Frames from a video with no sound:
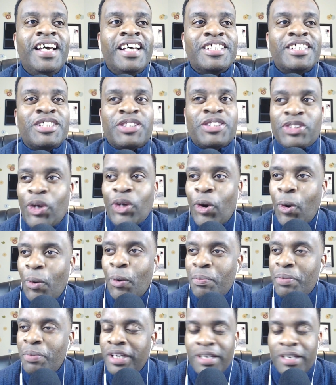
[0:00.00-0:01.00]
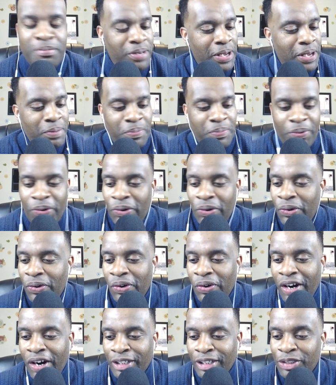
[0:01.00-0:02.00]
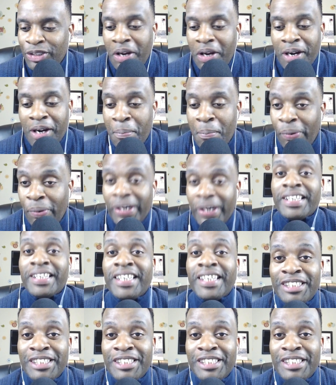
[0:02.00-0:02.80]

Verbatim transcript: so many people are trying to break